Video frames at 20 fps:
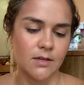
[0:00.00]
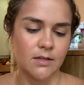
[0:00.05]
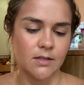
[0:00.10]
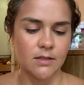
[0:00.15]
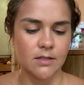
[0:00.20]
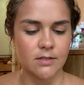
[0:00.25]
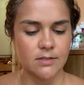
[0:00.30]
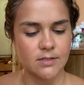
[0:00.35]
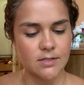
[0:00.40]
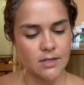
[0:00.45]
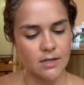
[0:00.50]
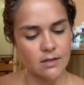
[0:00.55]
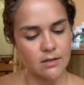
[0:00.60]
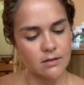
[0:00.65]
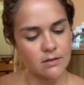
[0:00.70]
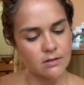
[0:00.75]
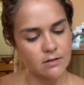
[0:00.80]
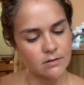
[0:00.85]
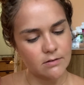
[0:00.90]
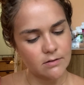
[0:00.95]
Let's see.
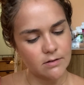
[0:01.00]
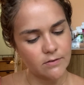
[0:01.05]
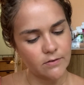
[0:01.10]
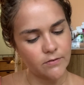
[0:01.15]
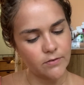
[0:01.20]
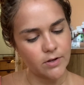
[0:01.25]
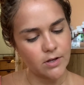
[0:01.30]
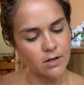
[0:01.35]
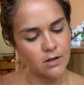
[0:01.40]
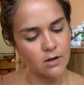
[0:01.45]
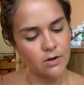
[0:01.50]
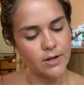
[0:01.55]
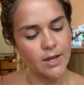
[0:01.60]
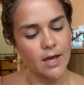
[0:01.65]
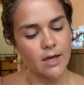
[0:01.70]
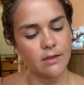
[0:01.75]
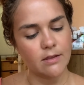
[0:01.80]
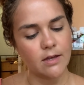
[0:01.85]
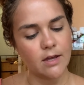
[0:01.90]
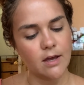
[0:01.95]
Oh
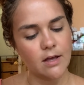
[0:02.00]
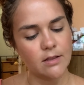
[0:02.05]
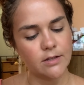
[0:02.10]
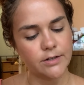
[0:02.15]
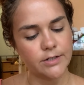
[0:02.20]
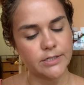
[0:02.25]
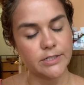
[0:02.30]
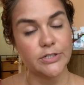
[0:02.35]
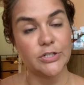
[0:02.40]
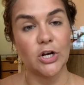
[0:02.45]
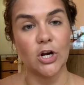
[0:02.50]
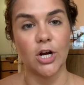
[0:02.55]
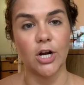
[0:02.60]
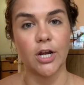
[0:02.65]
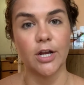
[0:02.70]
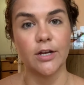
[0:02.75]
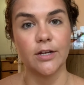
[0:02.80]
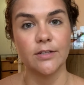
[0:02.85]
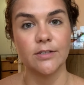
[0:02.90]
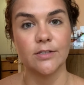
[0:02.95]
yeah, the color is dark.
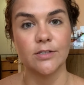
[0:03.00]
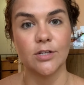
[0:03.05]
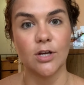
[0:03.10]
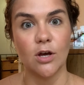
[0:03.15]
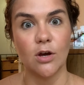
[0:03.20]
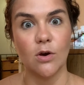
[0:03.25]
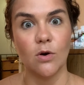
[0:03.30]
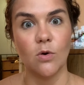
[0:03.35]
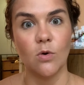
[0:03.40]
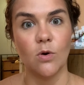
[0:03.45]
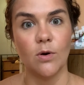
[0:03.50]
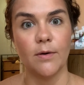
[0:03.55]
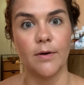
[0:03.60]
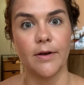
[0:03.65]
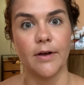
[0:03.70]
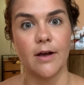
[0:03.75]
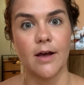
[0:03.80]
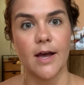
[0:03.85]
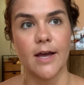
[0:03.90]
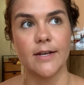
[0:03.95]
So
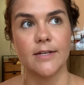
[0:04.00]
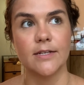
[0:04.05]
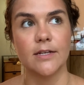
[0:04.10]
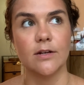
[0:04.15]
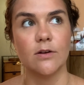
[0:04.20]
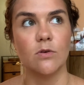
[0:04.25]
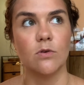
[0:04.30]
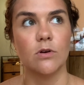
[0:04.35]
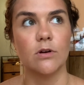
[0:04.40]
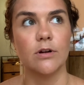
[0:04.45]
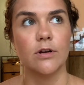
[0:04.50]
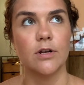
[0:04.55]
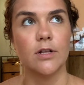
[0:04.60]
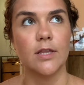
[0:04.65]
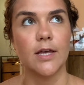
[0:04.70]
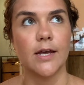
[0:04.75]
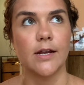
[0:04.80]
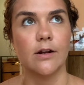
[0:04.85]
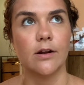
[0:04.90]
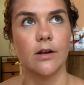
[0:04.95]
I did order a
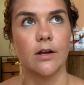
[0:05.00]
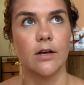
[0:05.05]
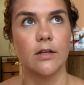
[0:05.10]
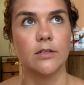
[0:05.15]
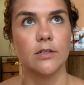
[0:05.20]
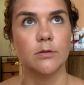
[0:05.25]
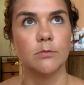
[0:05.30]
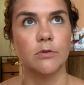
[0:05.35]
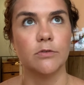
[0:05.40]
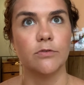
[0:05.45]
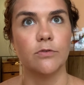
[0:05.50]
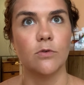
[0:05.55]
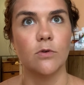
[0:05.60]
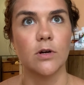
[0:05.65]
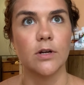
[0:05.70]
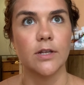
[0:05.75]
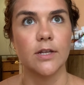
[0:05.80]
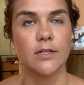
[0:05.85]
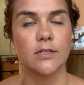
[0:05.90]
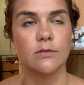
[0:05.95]
lighter color
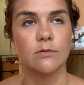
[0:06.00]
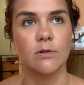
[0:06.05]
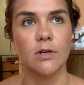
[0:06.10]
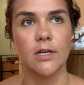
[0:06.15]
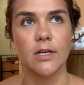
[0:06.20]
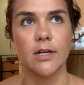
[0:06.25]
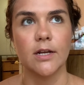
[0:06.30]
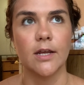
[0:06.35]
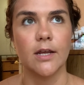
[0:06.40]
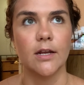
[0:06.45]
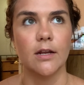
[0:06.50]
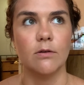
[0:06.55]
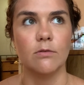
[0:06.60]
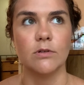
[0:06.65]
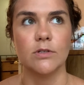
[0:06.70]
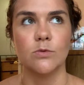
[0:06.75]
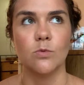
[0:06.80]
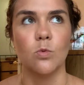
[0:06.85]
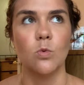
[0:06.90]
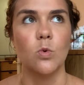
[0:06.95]
before this one, and it
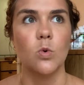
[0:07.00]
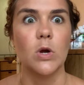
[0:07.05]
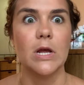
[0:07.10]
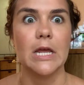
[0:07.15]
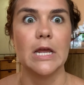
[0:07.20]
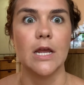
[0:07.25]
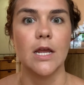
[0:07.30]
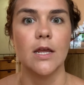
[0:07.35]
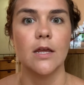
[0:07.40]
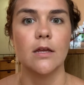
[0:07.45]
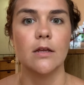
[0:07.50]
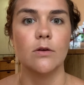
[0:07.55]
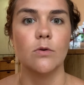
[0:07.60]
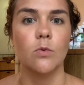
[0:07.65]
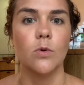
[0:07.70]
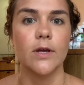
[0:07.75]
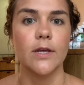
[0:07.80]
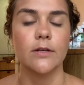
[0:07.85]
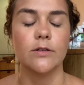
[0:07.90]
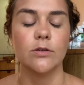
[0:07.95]
was way
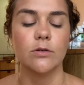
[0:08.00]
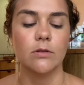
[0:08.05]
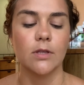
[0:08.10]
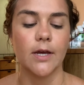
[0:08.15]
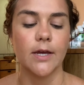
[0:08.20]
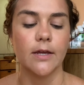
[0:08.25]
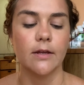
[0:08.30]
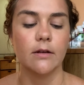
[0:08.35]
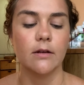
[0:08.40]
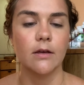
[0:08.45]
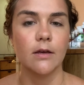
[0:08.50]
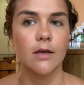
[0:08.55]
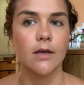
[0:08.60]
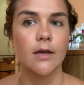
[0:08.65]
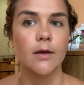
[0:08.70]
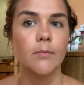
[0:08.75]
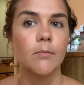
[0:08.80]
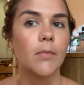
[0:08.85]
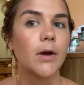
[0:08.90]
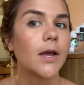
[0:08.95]
too light.
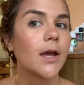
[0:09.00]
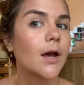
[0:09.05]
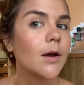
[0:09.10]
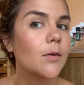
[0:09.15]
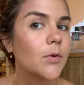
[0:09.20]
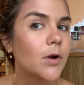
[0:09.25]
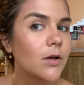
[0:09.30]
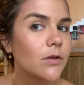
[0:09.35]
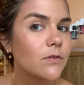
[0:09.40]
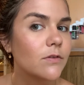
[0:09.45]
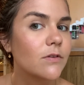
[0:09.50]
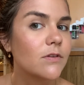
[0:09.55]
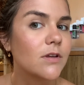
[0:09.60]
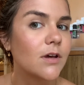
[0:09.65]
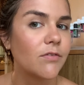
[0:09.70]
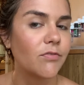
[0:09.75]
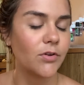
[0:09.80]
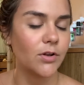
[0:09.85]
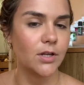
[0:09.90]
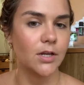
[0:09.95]
My eyebrows
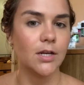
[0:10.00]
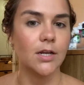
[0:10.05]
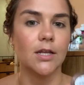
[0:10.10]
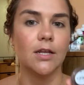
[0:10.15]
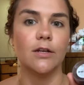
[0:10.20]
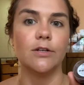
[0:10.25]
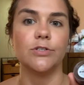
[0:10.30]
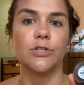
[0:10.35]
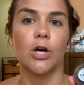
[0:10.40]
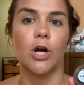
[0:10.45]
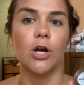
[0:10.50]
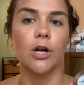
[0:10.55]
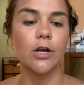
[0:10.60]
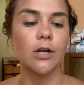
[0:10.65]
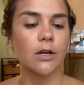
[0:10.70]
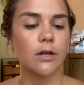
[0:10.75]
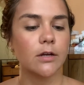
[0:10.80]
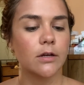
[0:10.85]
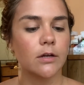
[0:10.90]
definitely need dark.